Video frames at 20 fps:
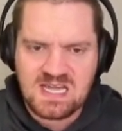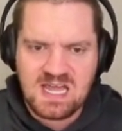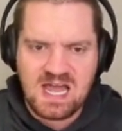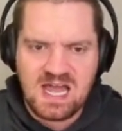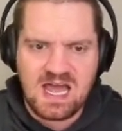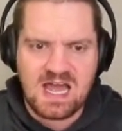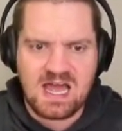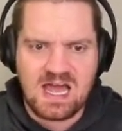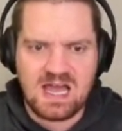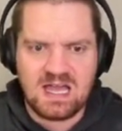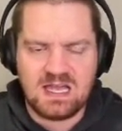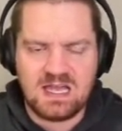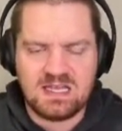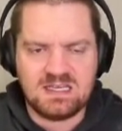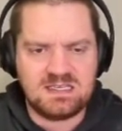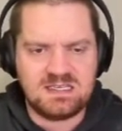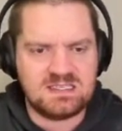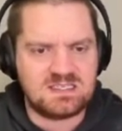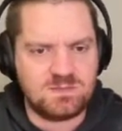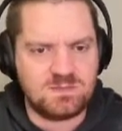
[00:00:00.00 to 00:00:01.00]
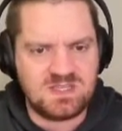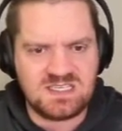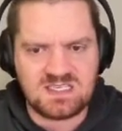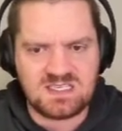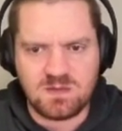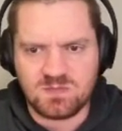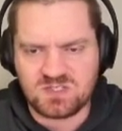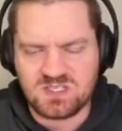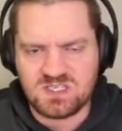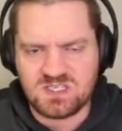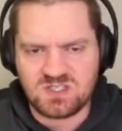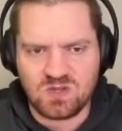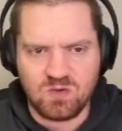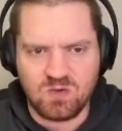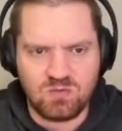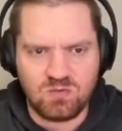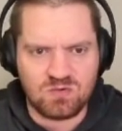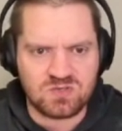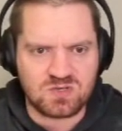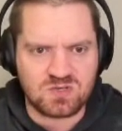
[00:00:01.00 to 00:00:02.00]
Some of these numbers and these
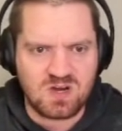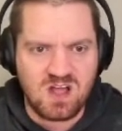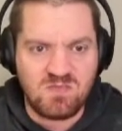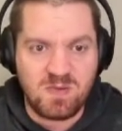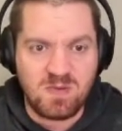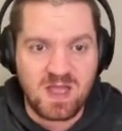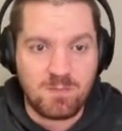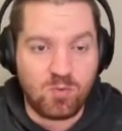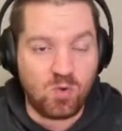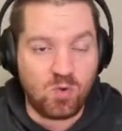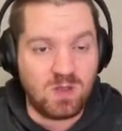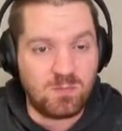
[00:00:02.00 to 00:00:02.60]
totals are off by a point